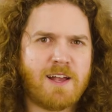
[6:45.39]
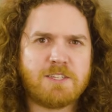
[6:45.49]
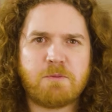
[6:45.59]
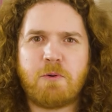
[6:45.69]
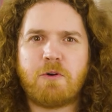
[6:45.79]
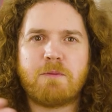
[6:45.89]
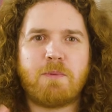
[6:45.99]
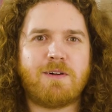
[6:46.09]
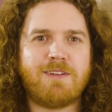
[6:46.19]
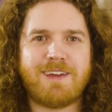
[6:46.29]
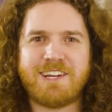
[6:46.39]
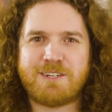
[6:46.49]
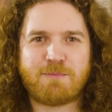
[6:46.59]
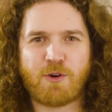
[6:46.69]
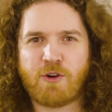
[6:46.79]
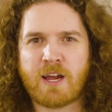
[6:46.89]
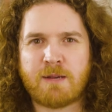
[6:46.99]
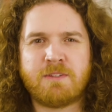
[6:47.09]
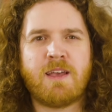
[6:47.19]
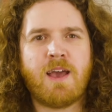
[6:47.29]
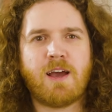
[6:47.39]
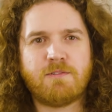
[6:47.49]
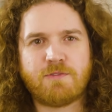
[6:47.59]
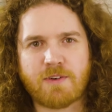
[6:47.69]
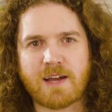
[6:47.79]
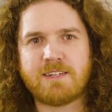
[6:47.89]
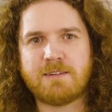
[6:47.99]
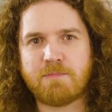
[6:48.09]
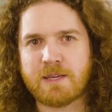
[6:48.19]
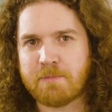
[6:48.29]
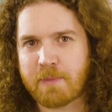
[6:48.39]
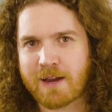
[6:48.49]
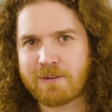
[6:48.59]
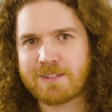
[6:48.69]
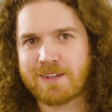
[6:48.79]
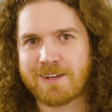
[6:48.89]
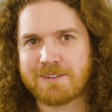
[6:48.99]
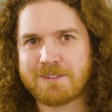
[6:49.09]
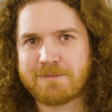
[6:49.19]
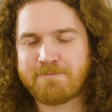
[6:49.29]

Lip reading: supporting pollination programs and fighting bee parasites?"